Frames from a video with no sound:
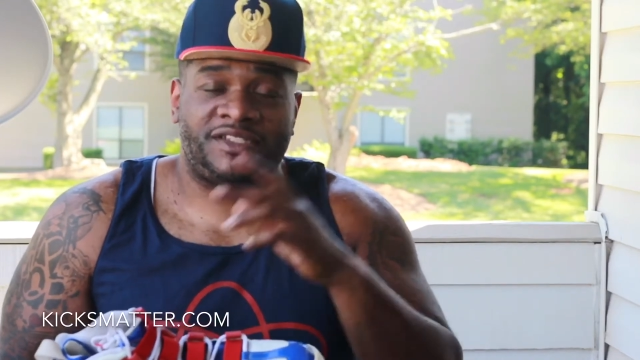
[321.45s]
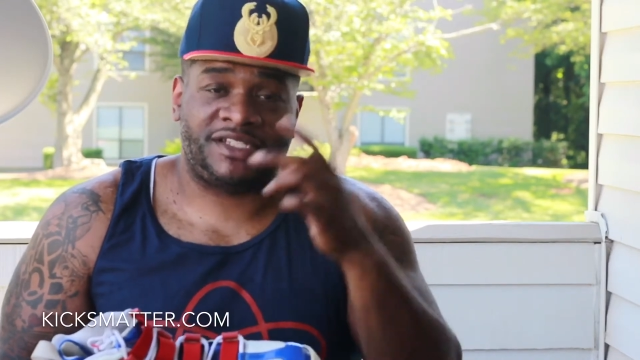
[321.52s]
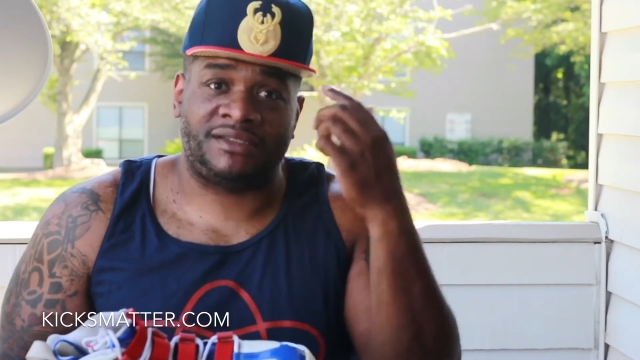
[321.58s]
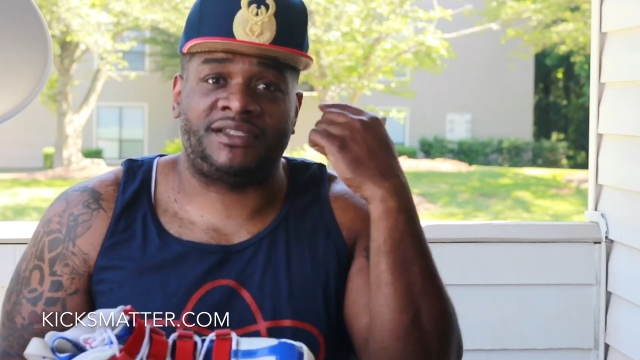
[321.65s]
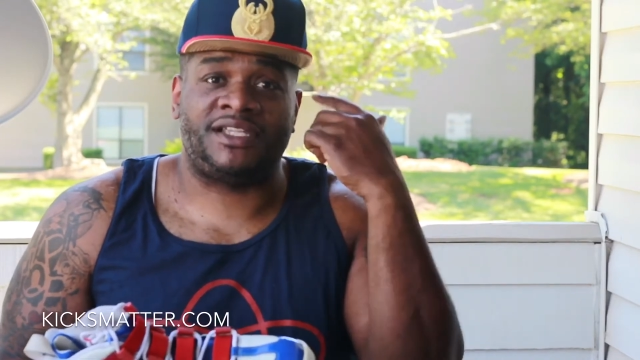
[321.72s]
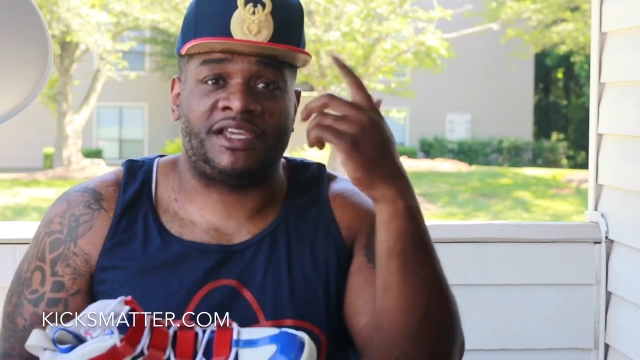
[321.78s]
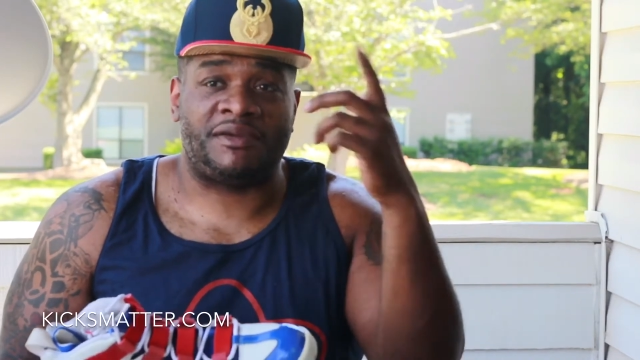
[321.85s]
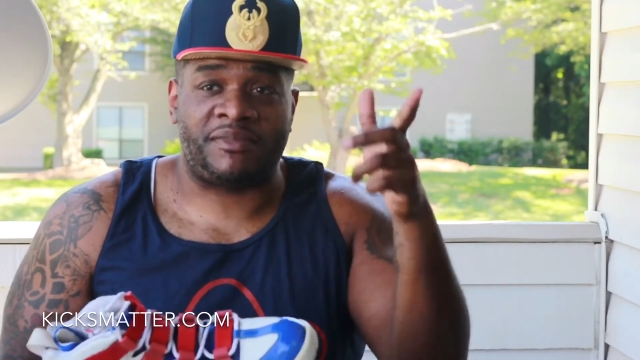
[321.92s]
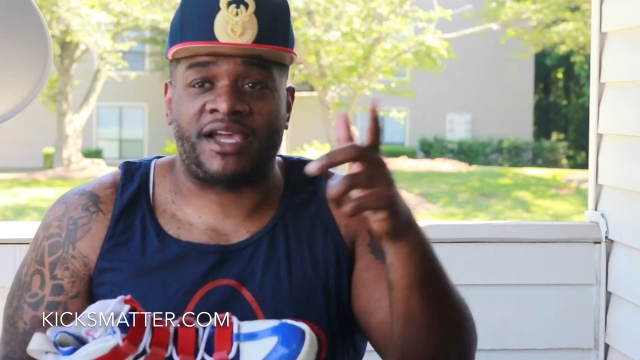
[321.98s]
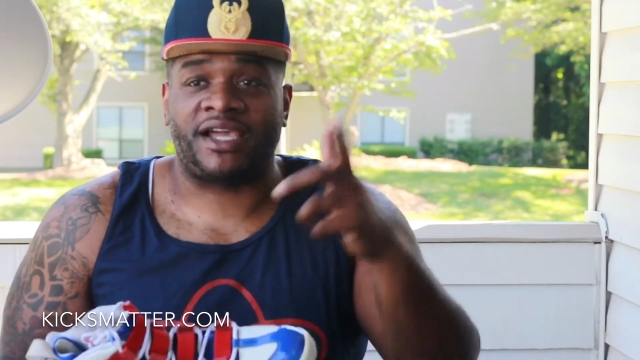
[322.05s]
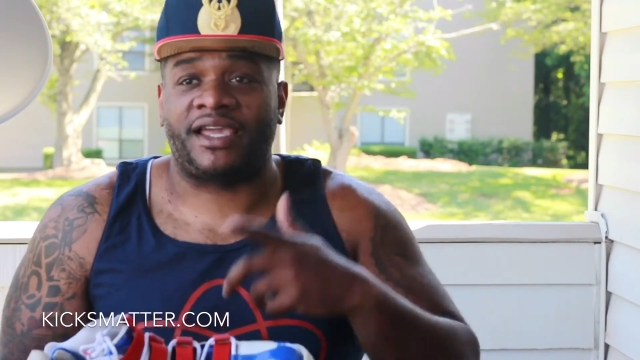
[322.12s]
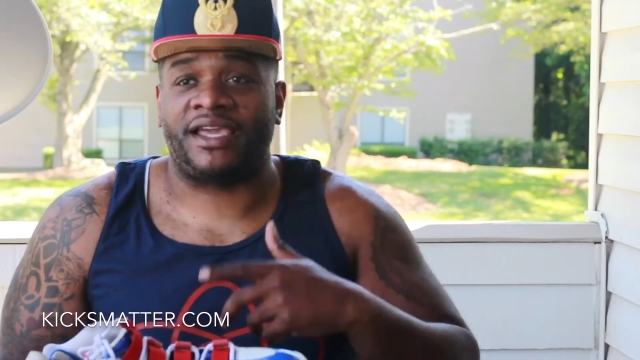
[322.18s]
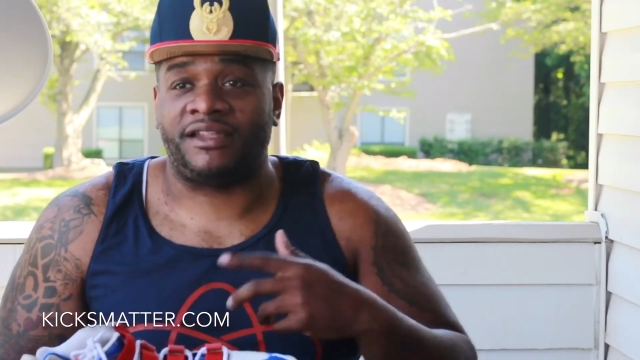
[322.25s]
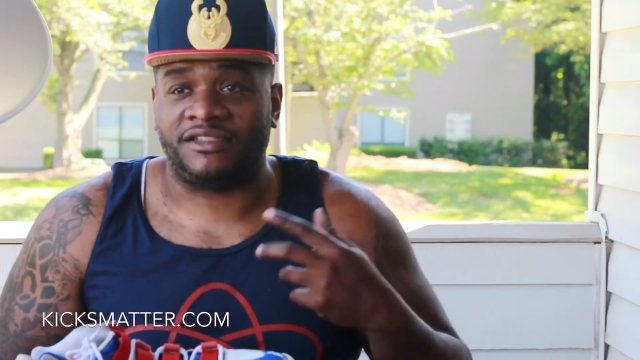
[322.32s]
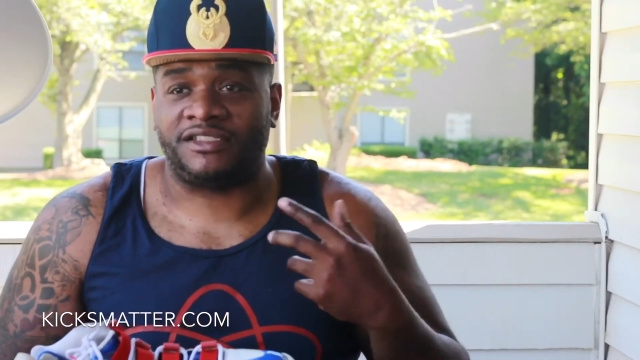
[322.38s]
They were thinking about
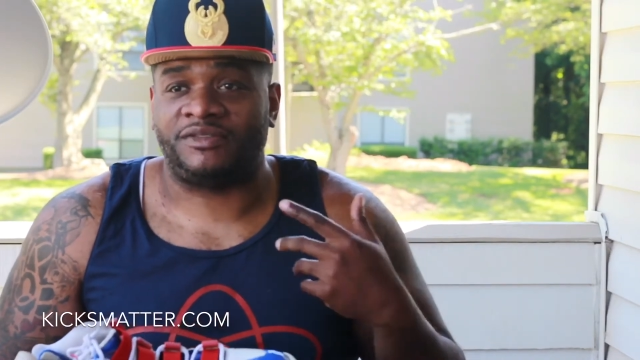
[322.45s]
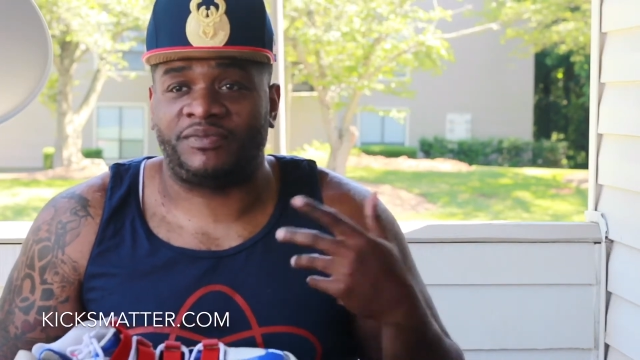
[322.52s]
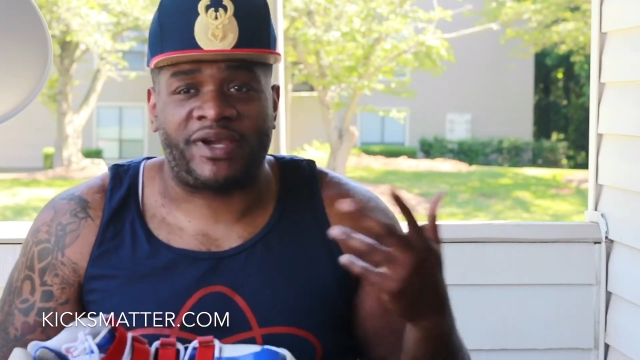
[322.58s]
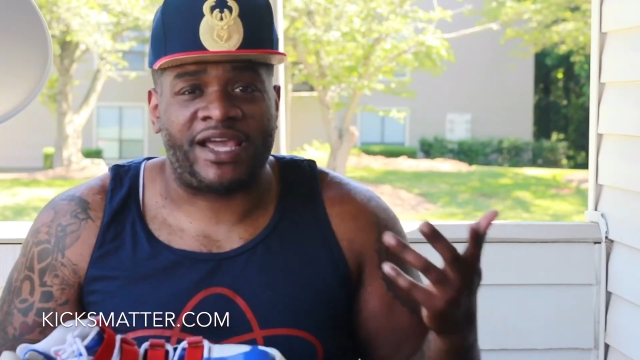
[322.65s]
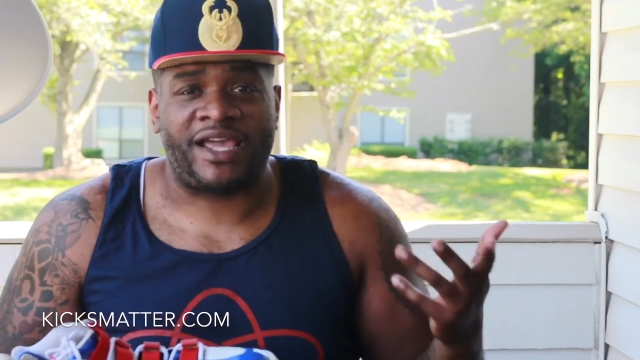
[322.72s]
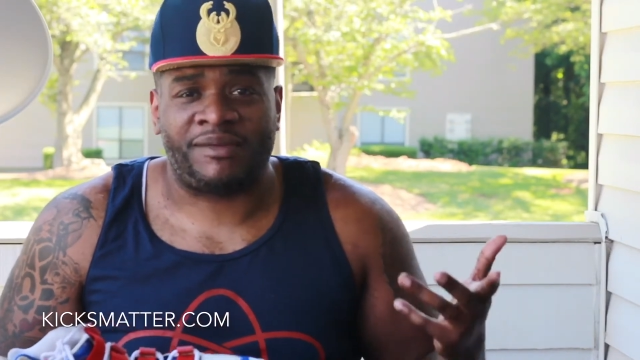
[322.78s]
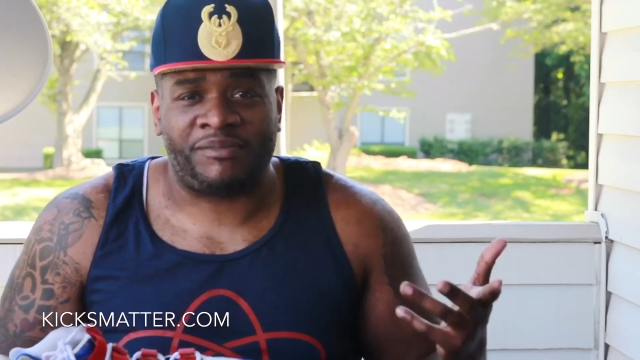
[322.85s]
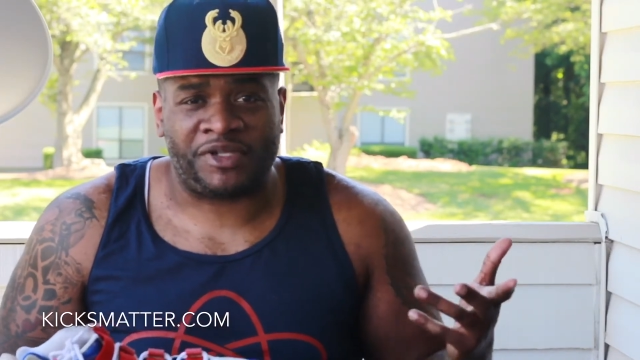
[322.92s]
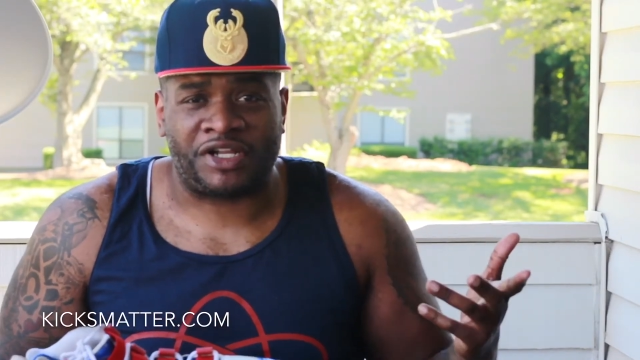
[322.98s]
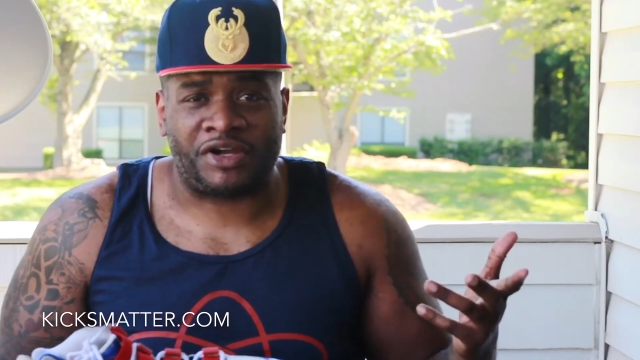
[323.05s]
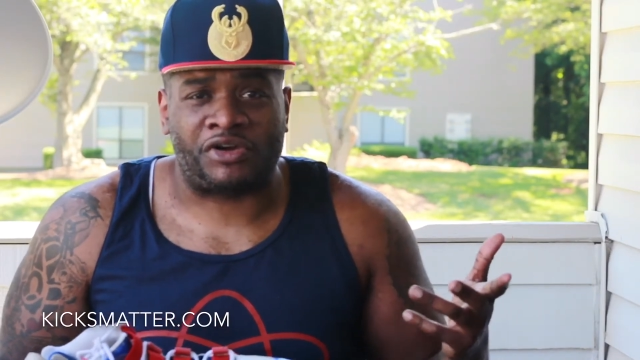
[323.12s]
that, which is probably at the